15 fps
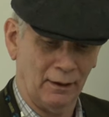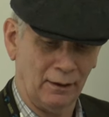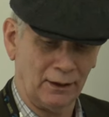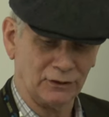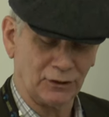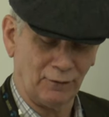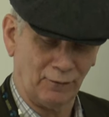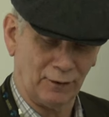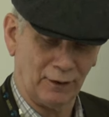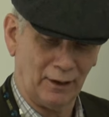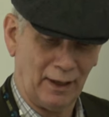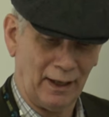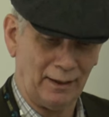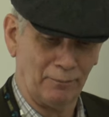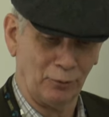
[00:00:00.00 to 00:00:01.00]
lots of other
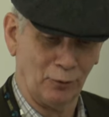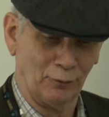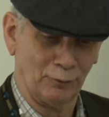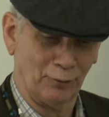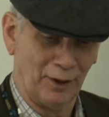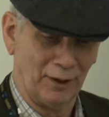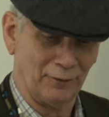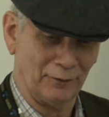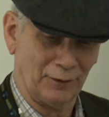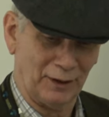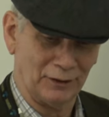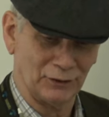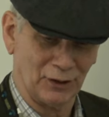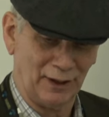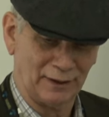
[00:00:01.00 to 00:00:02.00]
high profile
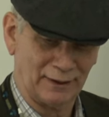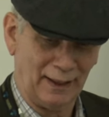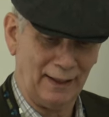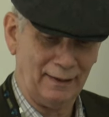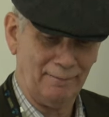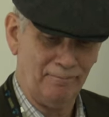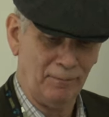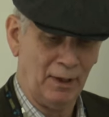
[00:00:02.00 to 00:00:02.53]
things like that.